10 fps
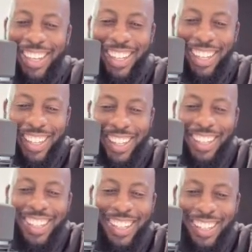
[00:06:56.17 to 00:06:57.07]

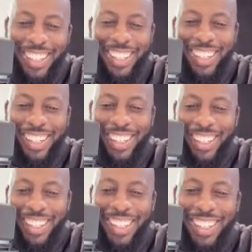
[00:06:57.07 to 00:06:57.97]

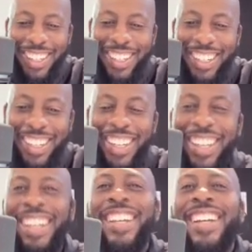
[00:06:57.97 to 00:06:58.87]

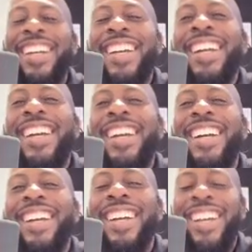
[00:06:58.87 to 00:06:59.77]

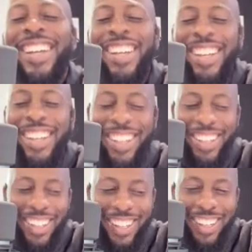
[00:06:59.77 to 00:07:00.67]

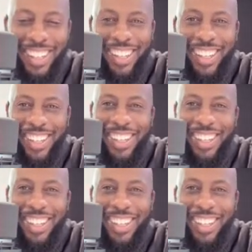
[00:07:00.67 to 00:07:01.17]
The person shown says nothing.